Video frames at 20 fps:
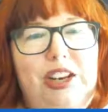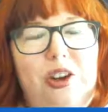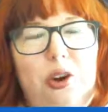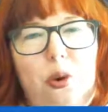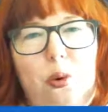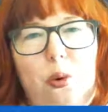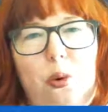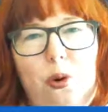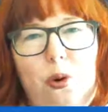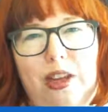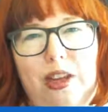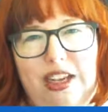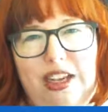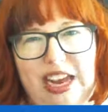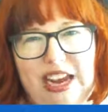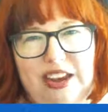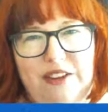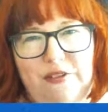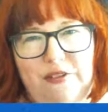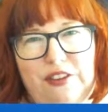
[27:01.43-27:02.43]
cool and
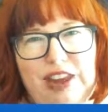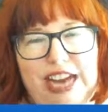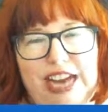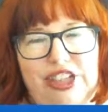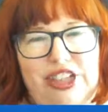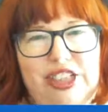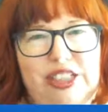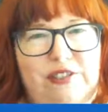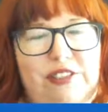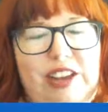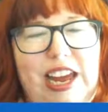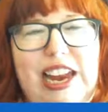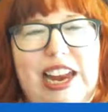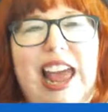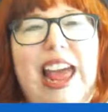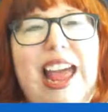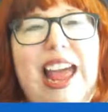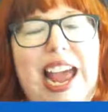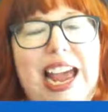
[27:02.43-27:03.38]
like flashes of light.